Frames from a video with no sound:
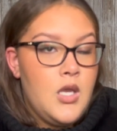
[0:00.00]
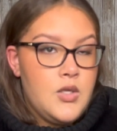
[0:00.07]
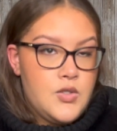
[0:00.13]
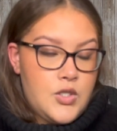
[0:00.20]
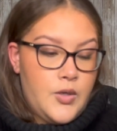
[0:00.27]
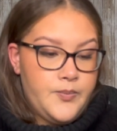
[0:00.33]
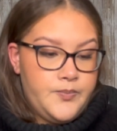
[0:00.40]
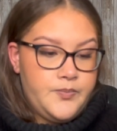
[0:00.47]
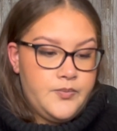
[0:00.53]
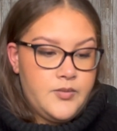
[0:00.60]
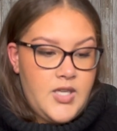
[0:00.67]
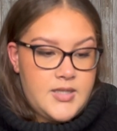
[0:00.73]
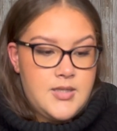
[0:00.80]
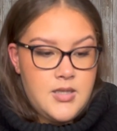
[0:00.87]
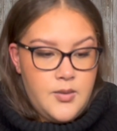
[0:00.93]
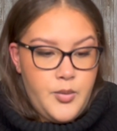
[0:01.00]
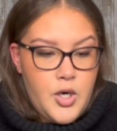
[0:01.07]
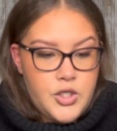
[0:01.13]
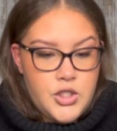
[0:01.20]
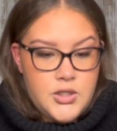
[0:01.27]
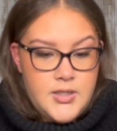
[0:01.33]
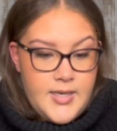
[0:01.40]
So that's in the
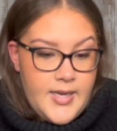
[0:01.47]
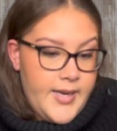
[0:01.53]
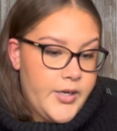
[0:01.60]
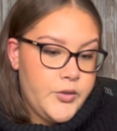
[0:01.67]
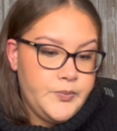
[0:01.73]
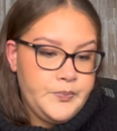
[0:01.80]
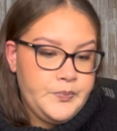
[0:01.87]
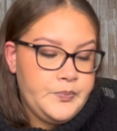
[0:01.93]
project now.